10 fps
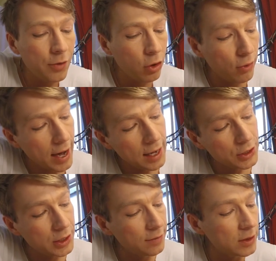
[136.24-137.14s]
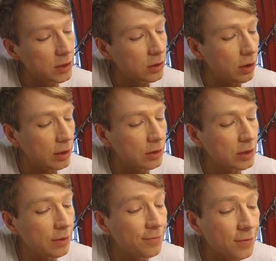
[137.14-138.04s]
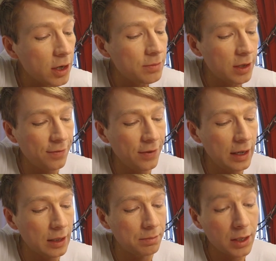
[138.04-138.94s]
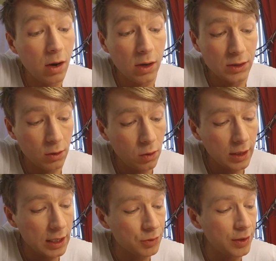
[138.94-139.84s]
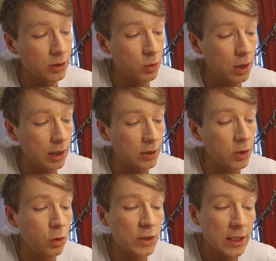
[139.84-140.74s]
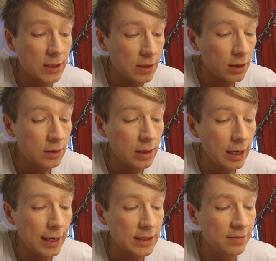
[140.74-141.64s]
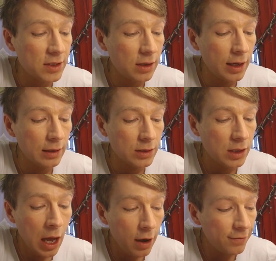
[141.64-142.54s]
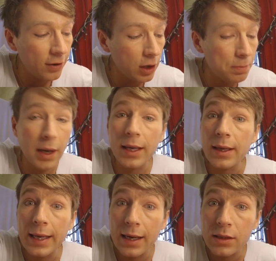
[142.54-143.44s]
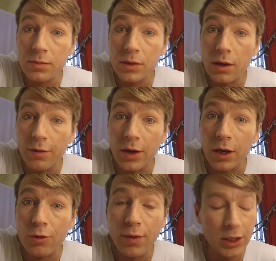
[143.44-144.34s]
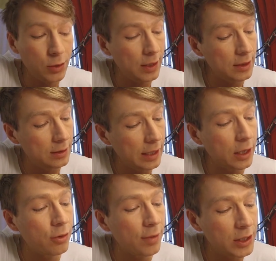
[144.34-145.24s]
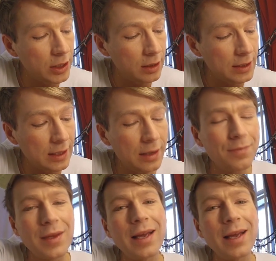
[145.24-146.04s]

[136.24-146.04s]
The reaction of the scholars confirmed her feeling, because Lord Asriel's words caused a sudden collective silence, followed by gasps of incredulity.